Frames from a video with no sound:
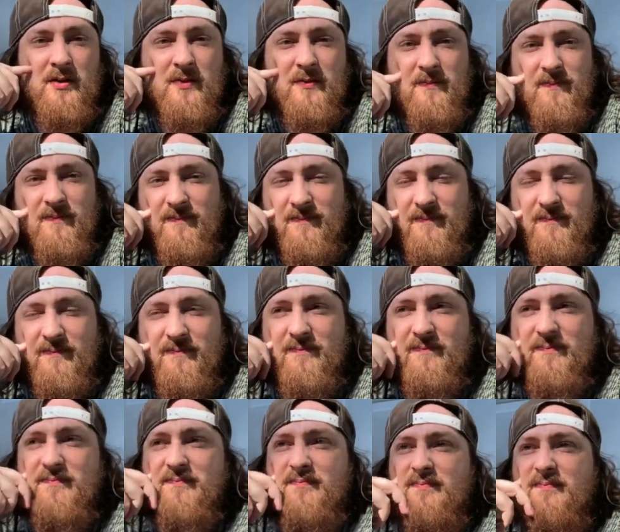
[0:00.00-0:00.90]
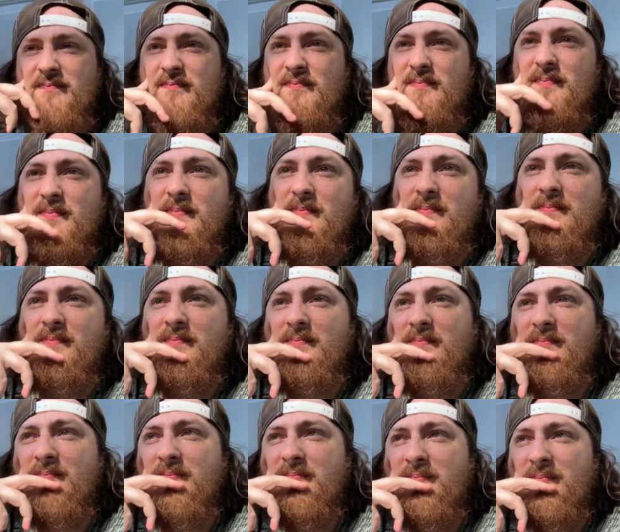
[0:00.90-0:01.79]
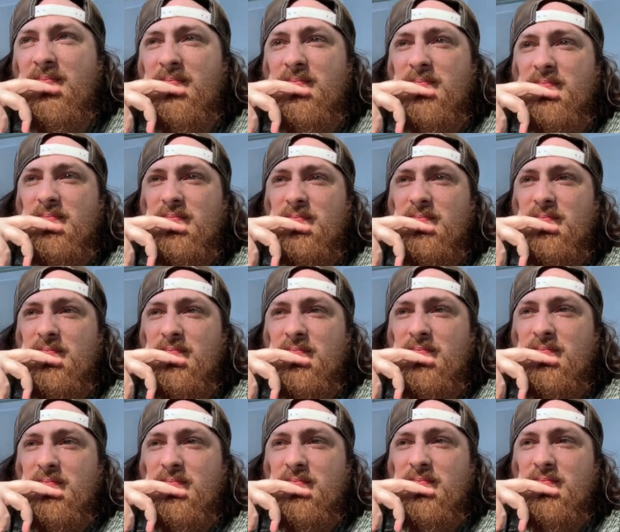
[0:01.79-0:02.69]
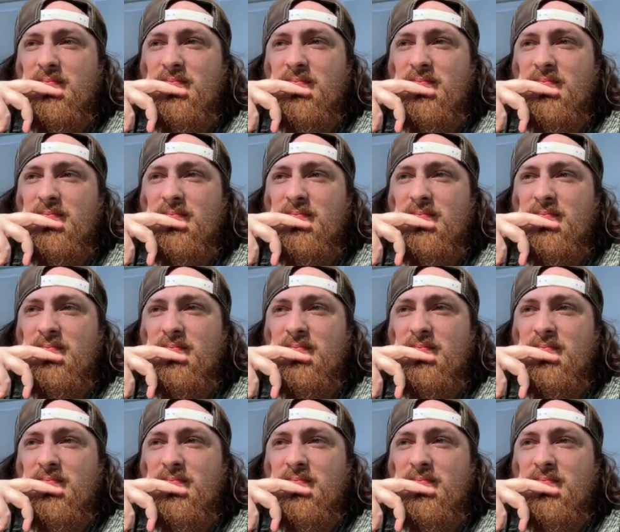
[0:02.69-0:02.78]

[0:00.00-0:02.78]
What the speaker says: No one is speaking in this clip.